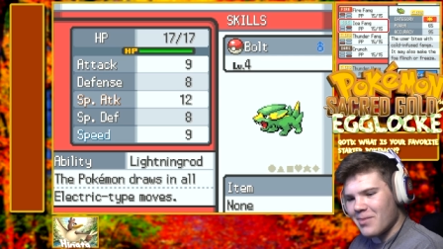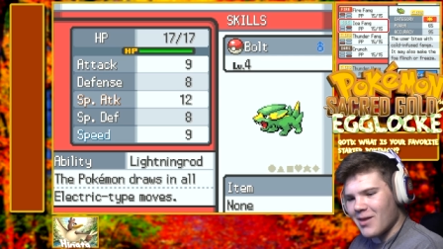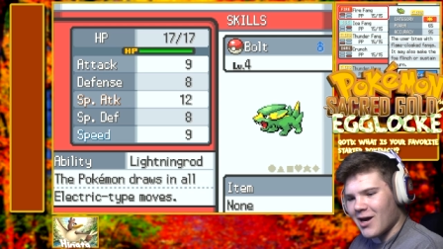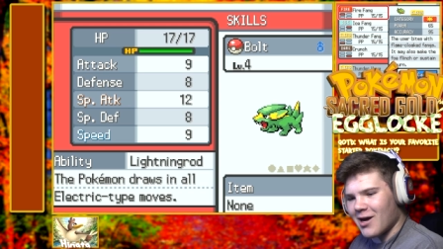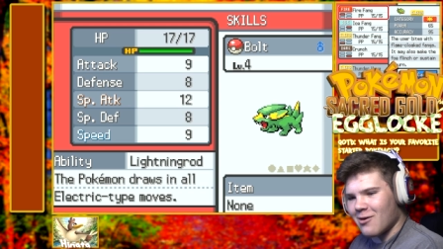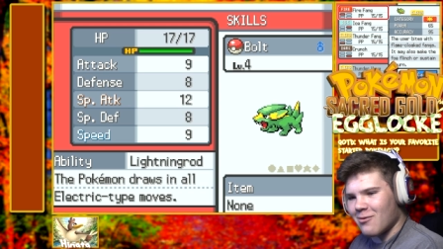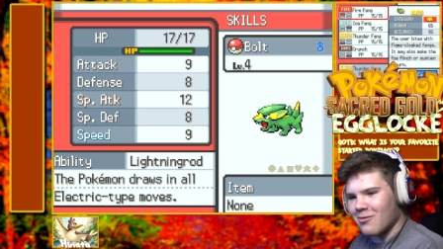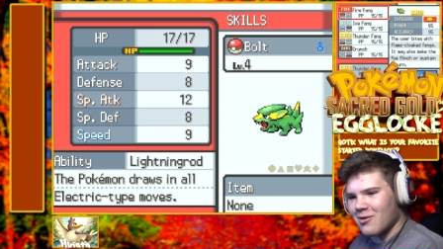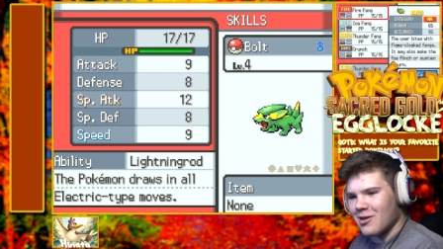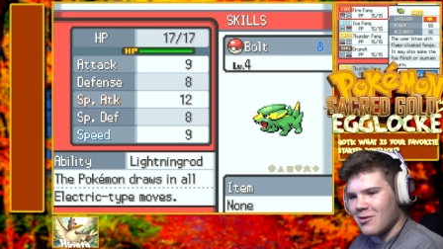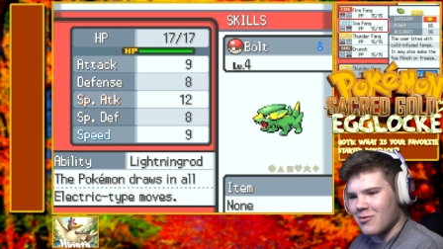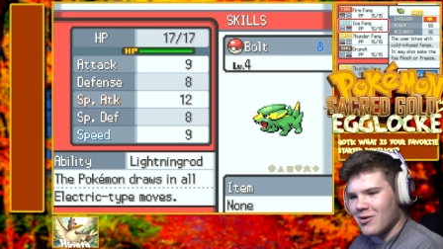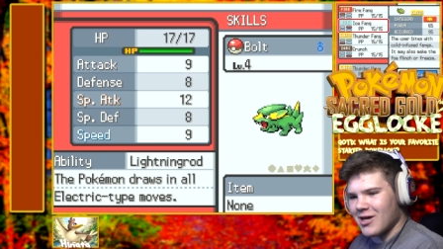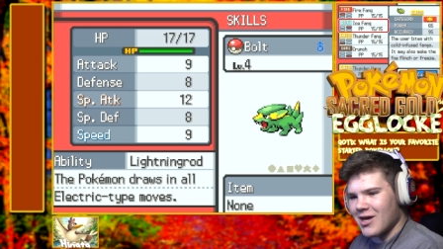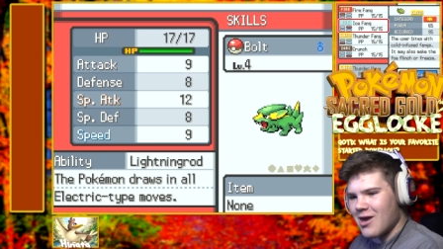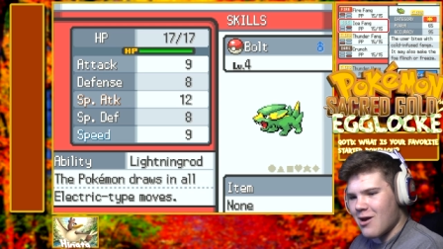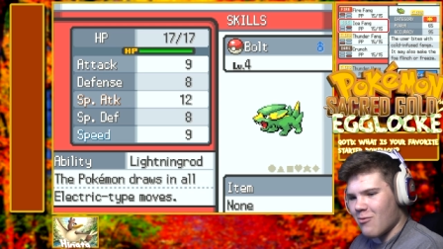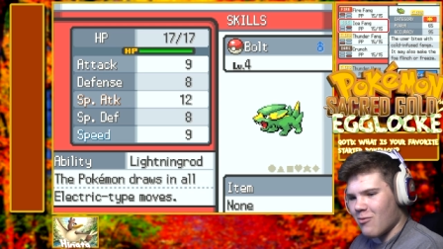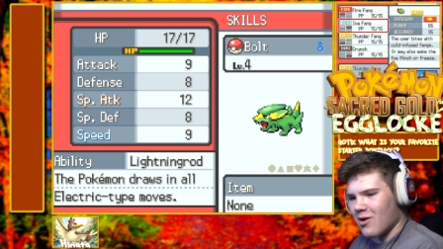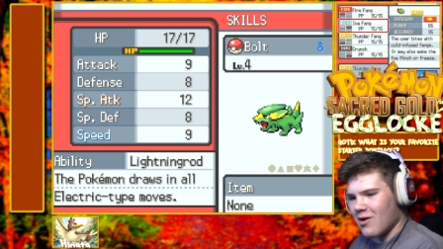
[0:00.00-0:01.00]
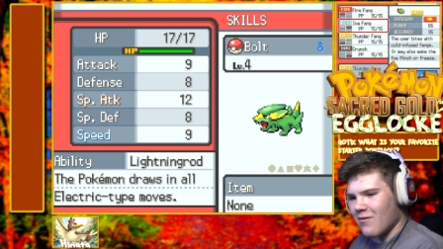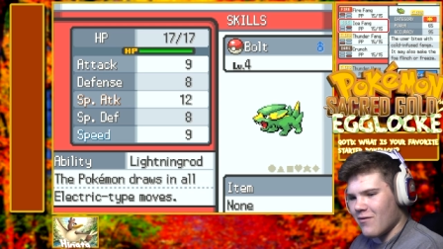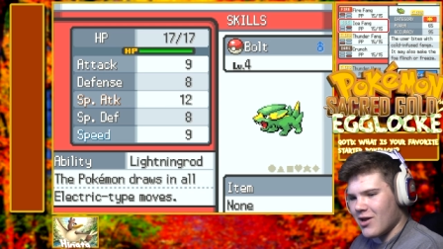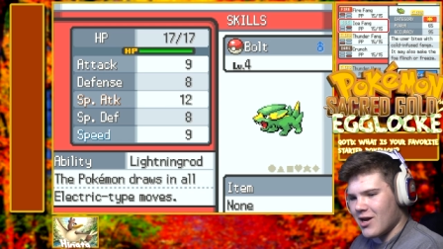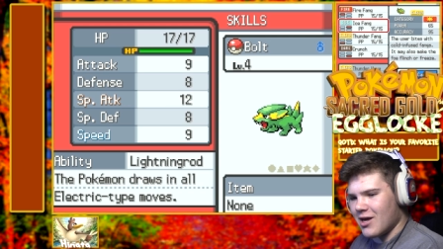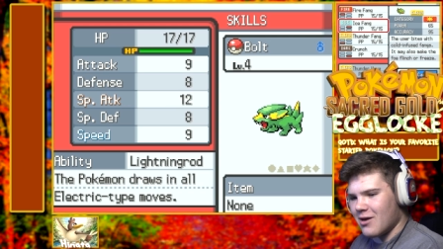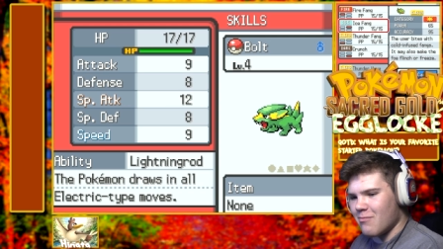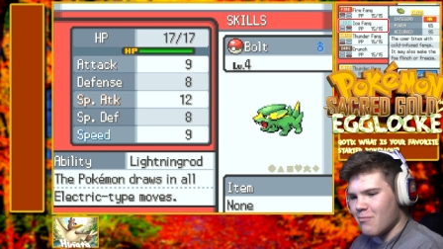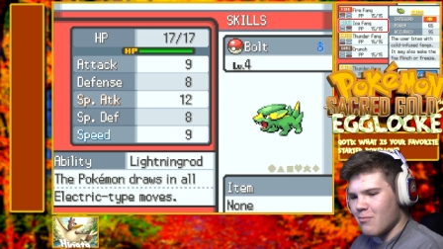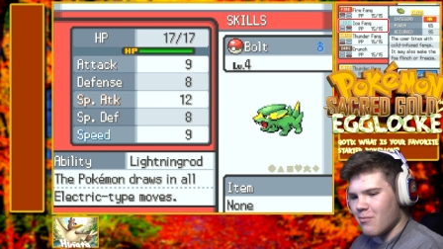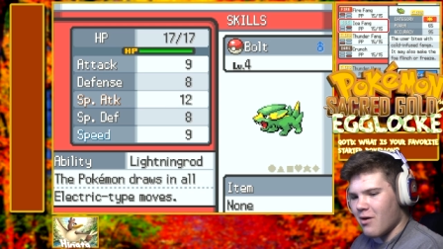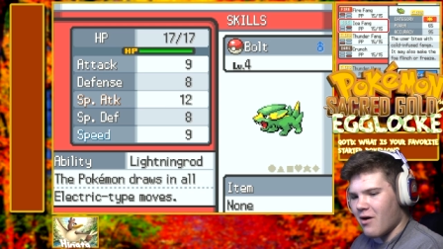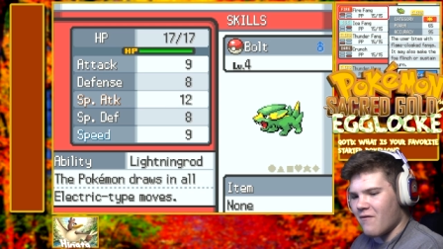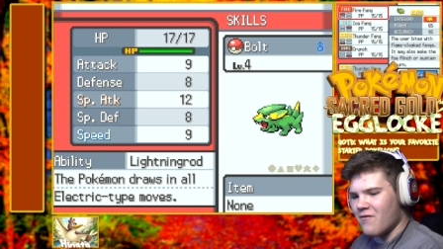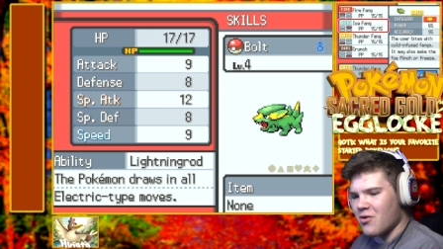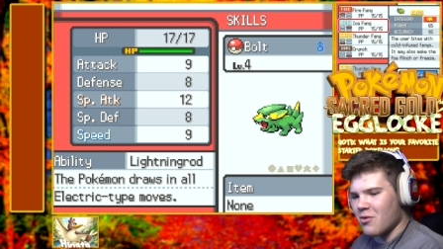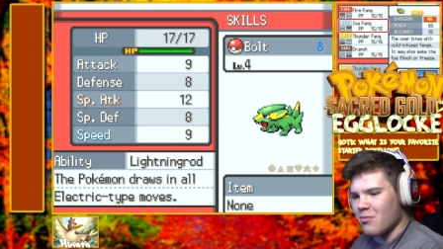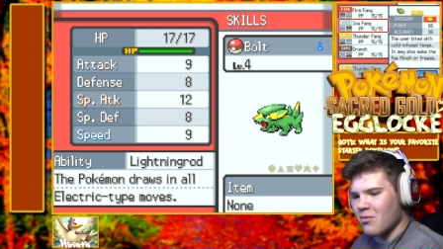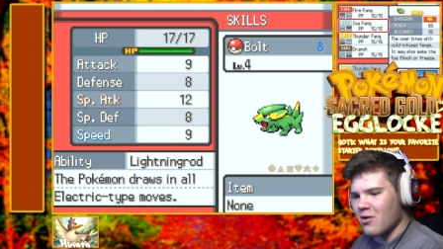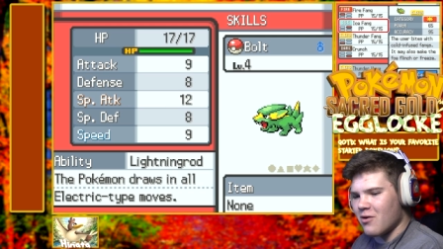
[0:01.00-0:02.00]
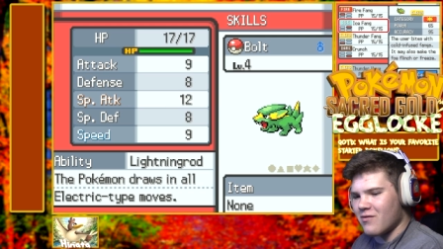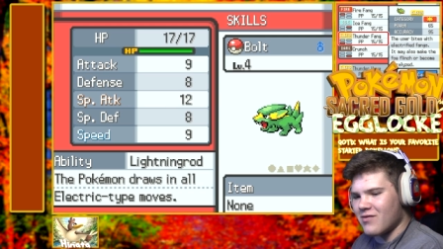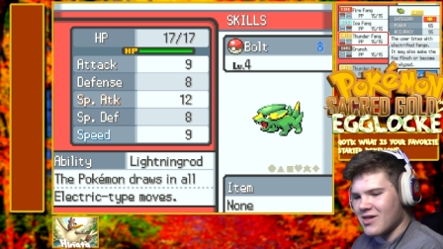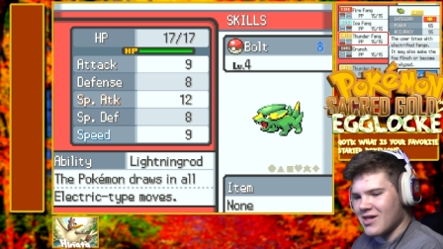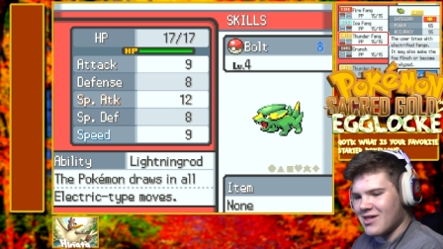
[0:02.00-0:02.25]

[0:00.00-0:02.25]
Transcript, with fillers: I don't really want to get rid of any of your moves.